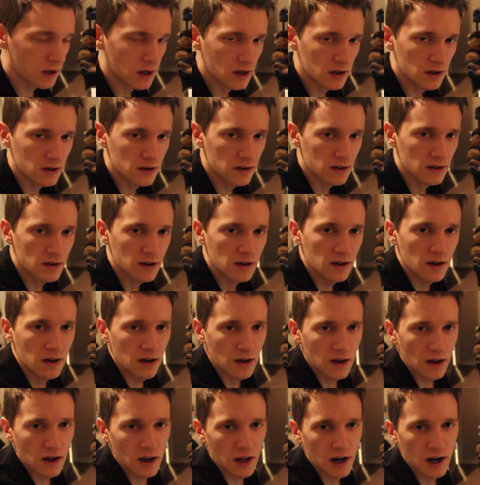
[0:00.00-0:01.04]
Pink
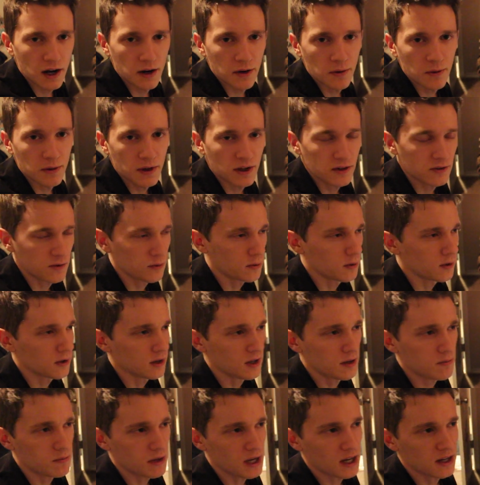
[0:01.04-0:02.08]
and I know that's
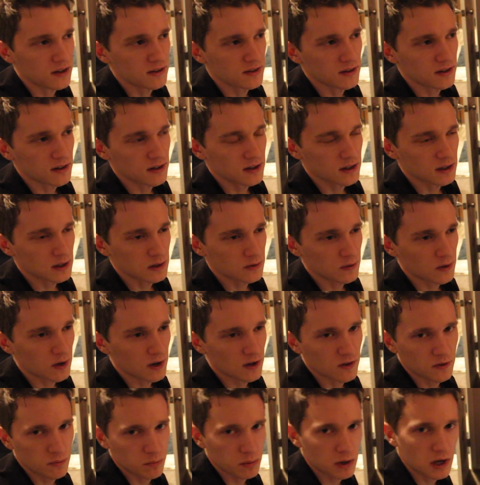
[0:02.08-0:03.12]
really basic as far
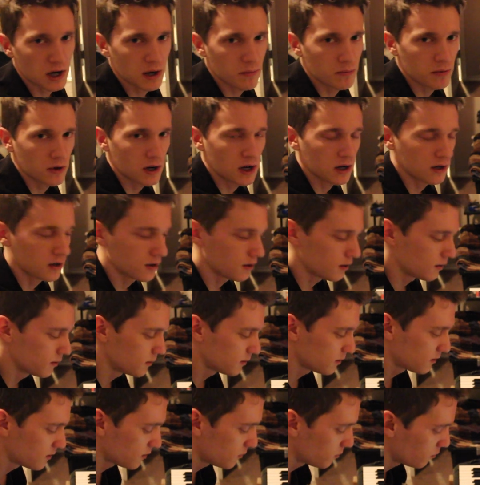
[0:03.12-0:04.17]
as pop rock
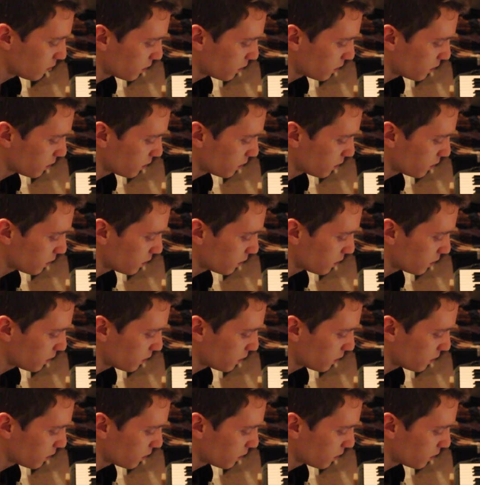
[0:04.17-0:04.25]
goes,